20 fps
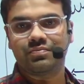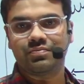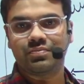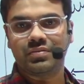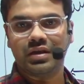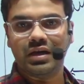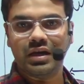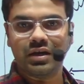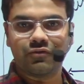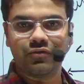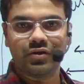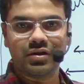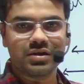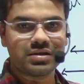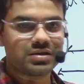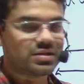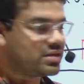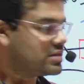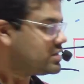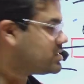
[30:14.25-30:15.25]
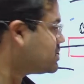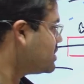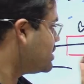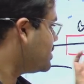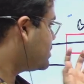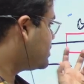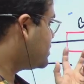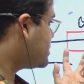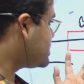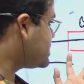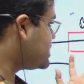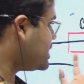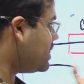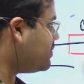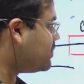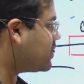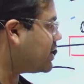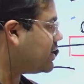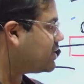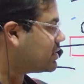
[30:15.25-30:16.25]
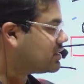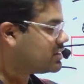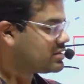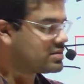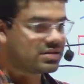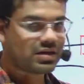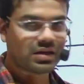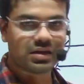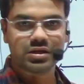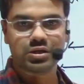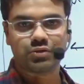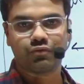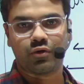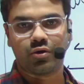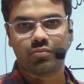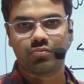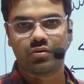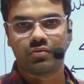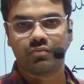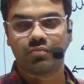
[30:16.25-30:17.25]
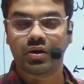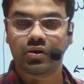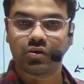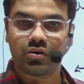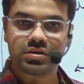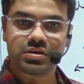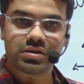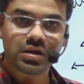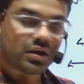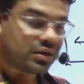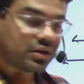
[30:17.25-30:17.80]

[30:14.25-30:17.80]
the same characteristic is formed because their